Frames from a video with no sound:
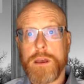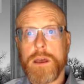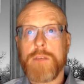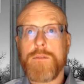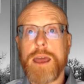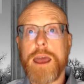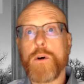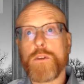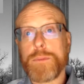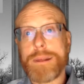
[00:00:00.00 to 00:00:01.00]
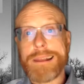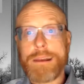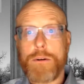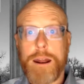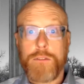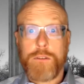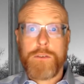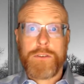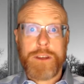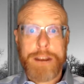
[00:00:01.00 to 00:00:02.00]
The VA ultimately granted
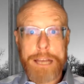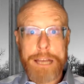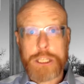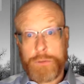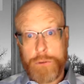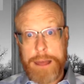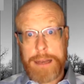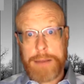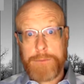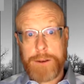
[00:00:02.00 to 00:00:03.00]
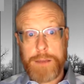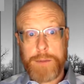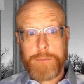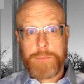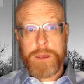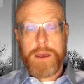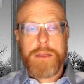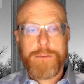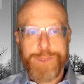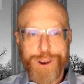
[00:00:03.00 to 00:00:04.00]
service connection for that lymphedema,
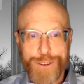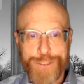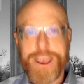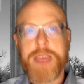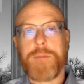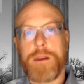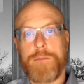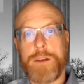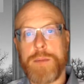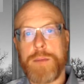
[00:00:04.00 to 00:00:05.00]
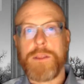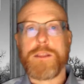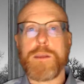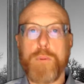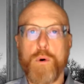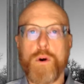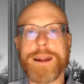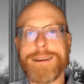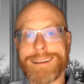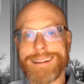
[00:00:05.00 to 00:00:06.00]
the very same lymphedema that the board
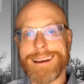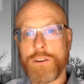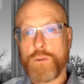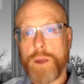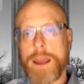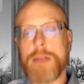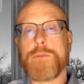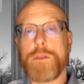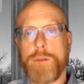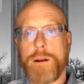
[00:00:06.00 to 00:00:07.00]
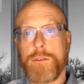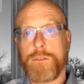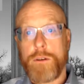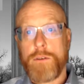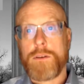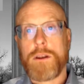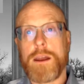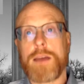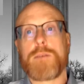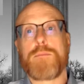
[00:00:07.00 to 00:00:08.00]
had declined to rate for the veteran's
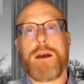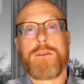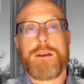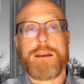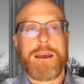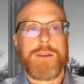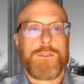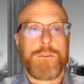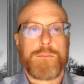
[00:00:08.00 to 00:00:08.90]
service-connected prostate cancer.